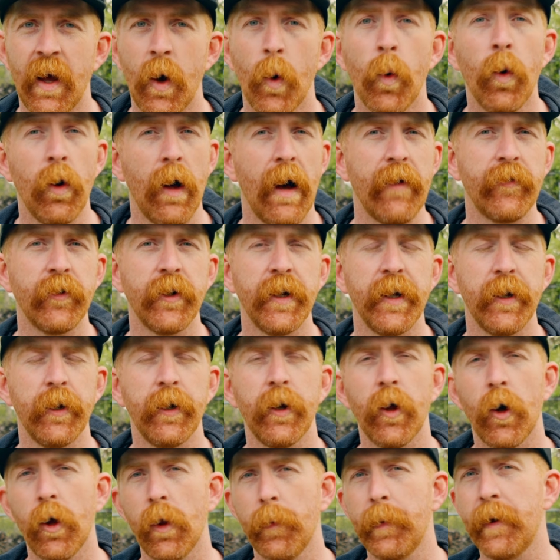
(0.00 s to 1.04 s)
Well, after
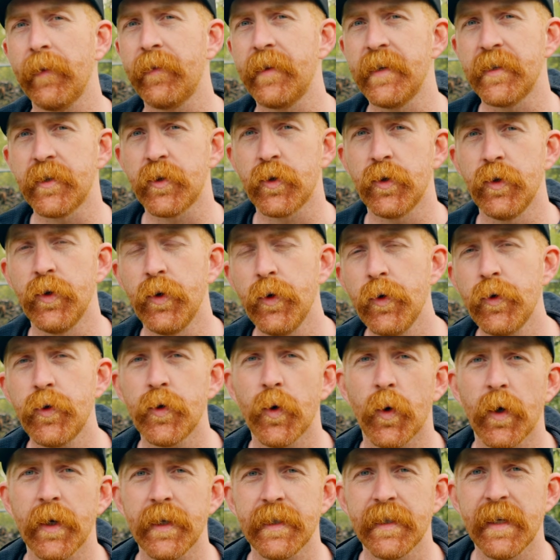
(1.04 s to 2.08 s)
hearing all about this new
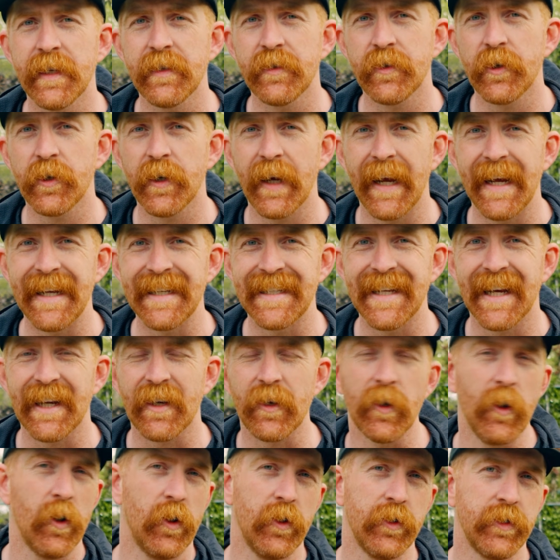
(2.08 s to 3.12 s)
torque sensor and
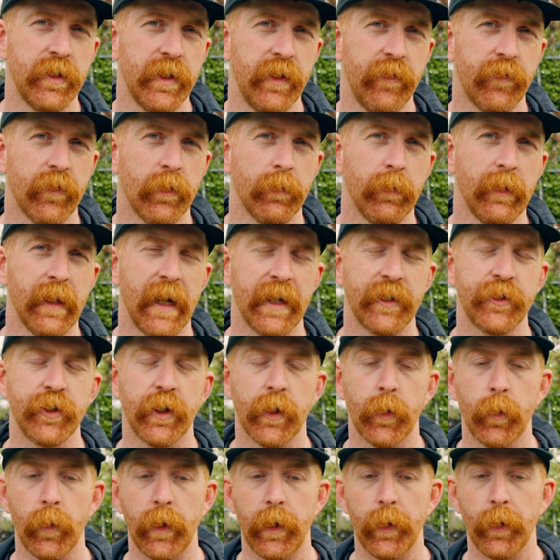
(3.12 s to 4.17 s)
technology from
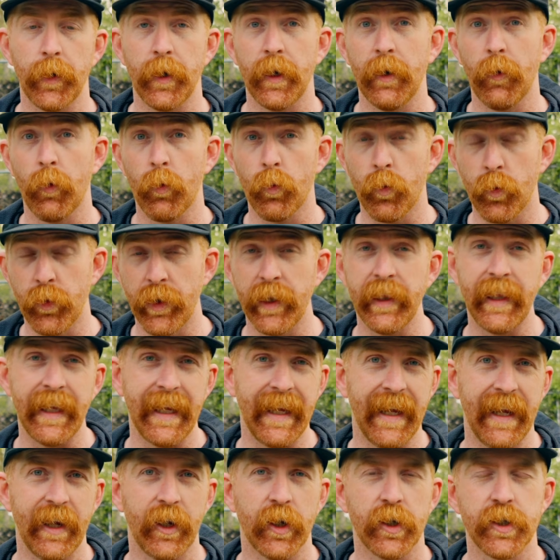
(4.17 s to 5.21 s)
Lectric, we were really
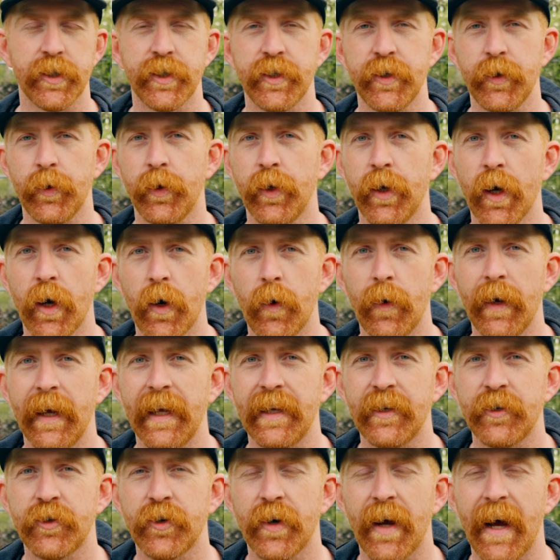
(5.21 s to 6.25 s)
eager to go
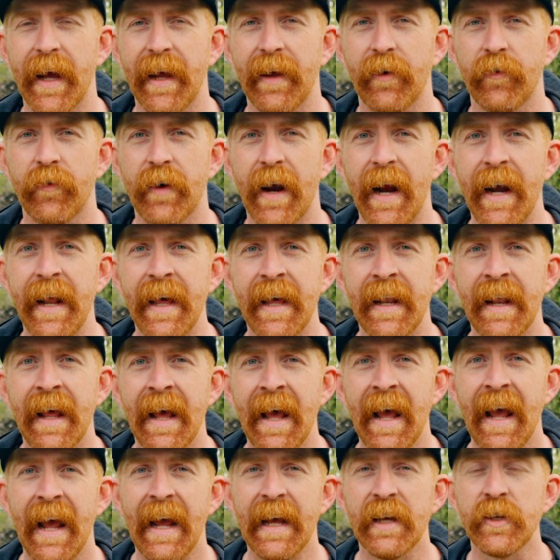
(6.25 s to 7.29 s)
and try and ride it.
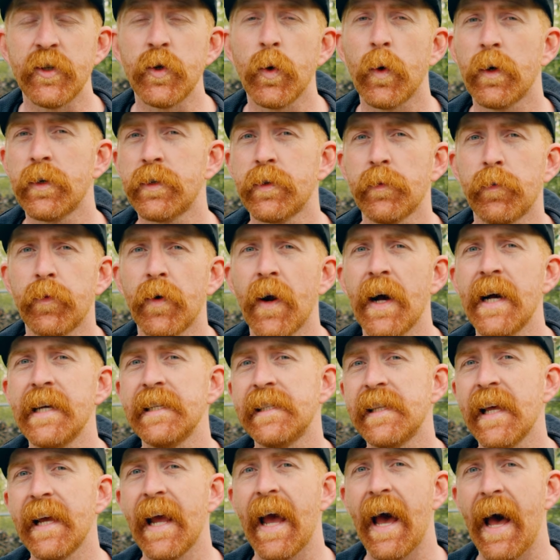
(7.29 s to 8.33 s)
And to our
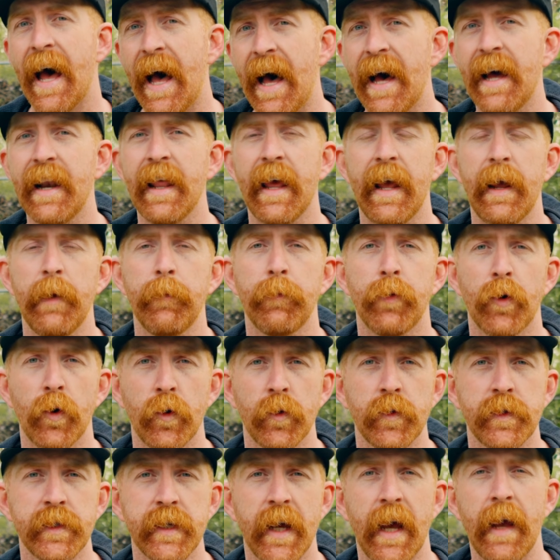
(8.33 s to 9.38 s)
surprise, they had a
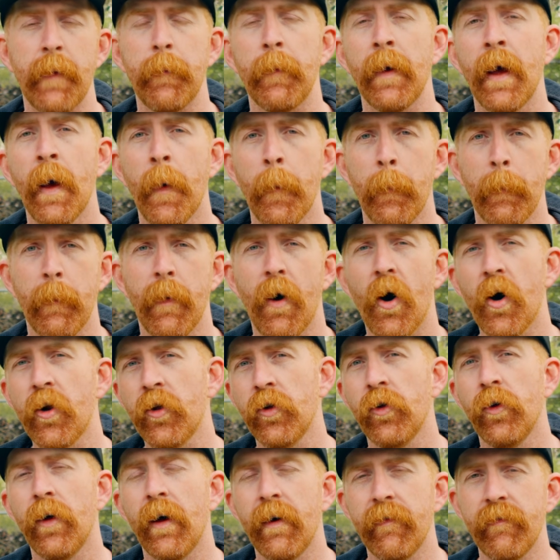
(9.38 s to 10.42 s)
prototype
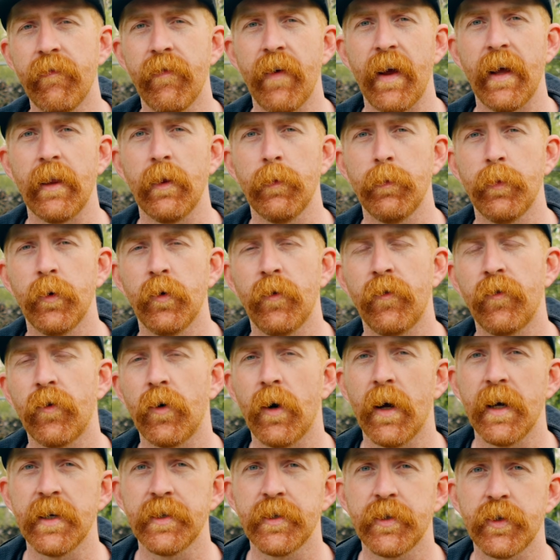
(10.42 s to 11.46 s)
model available
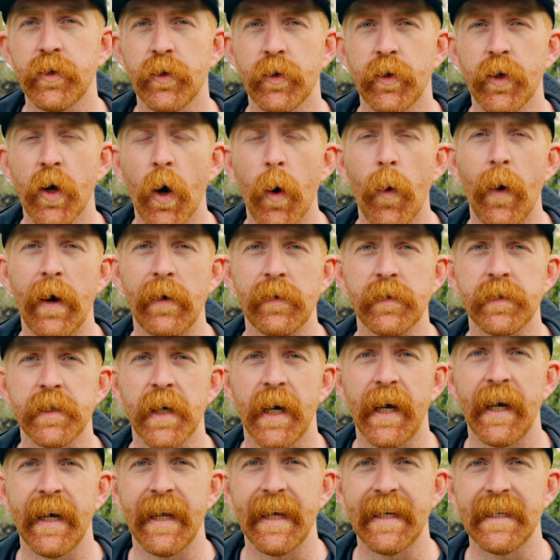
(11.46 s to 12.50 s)
for us to go
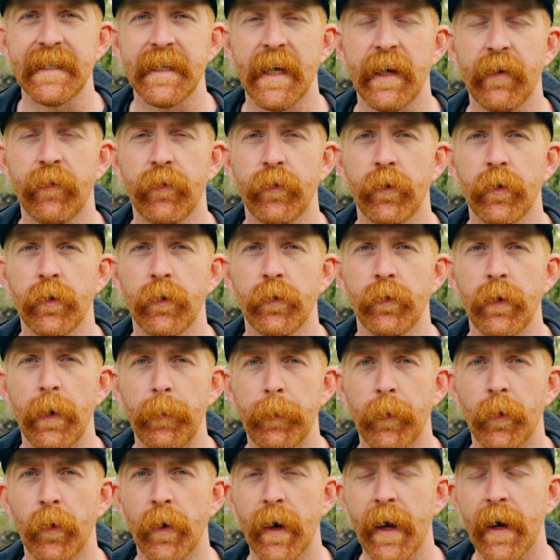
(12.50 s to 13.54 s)
outside and take for a
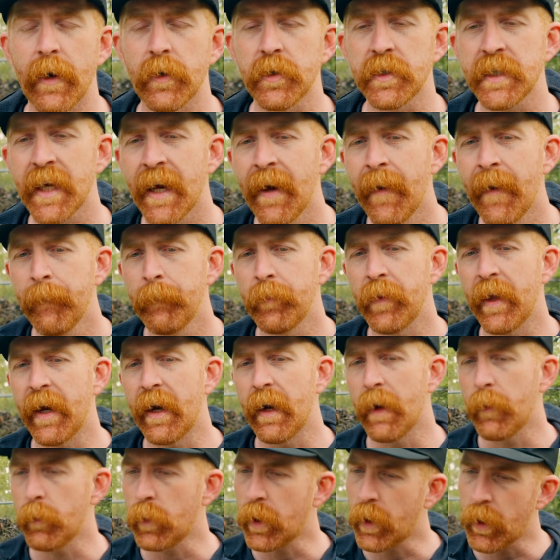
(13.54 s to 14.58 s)
rip around.
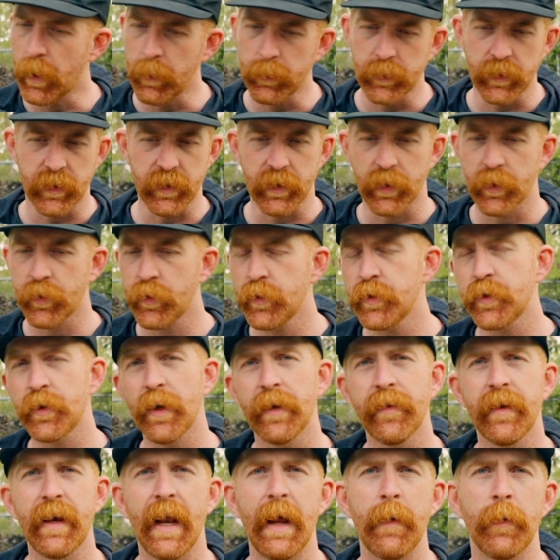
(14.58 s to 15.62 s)
We were able to cruise
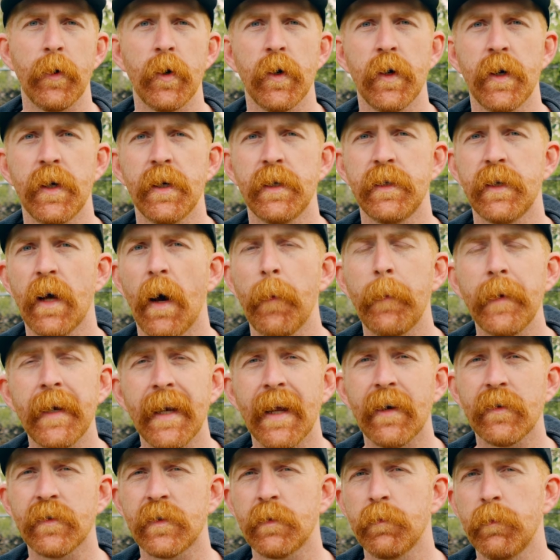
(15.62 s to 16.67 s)
around the neighborhoods, up and
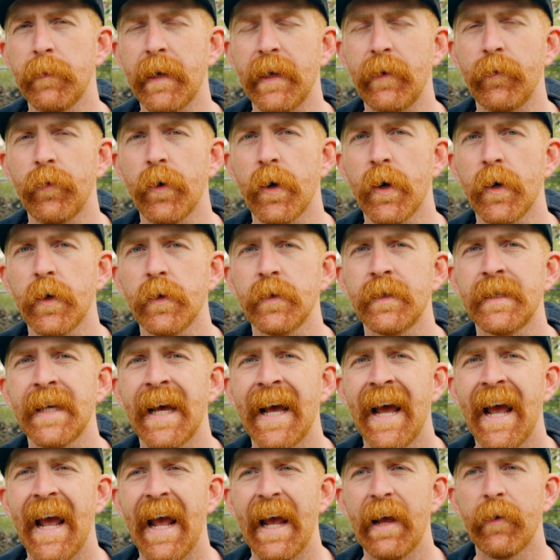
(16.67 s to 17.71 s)
down some main roads,
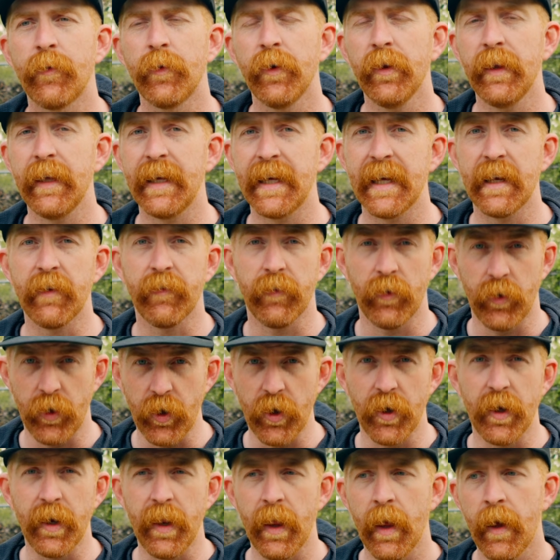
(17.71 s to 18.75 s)
and really get a
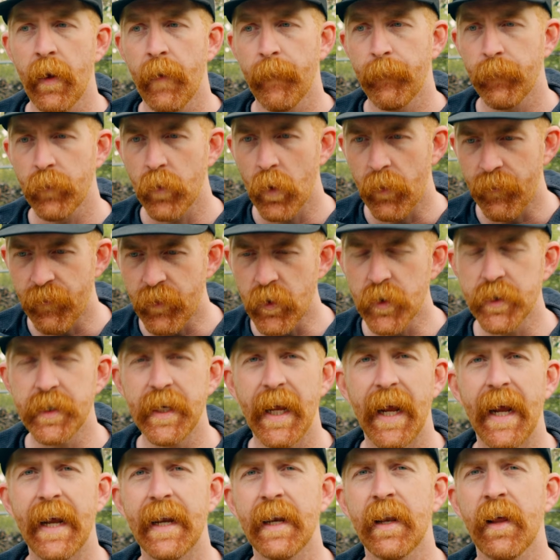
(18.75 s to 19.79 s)
good
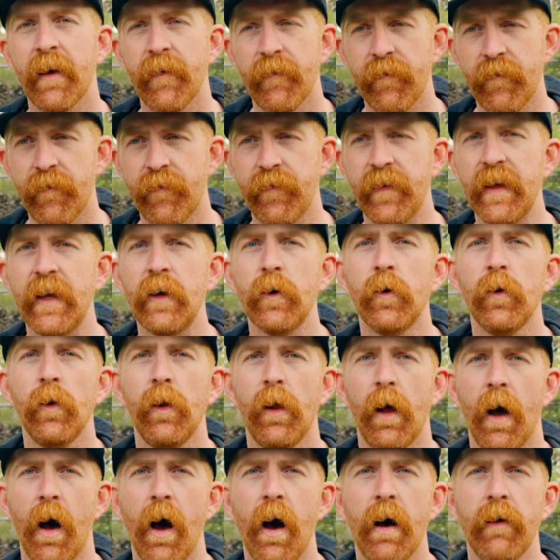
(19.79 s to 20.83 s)
firsthand
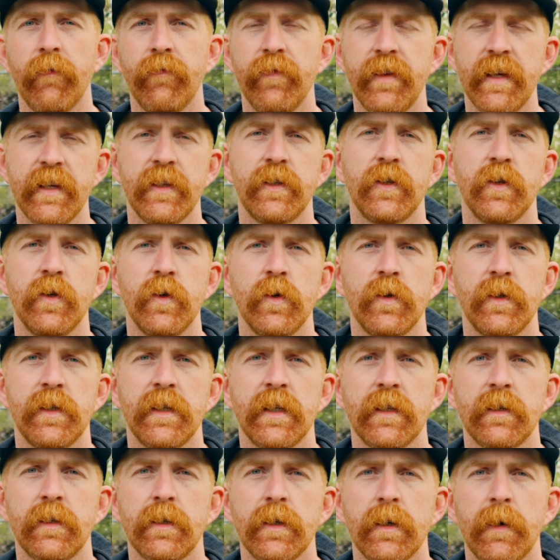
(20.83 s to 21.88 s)
feel of this new
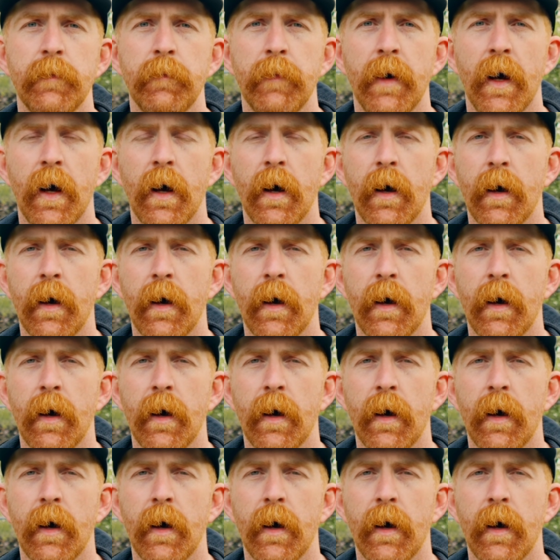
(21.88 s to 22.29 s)
system.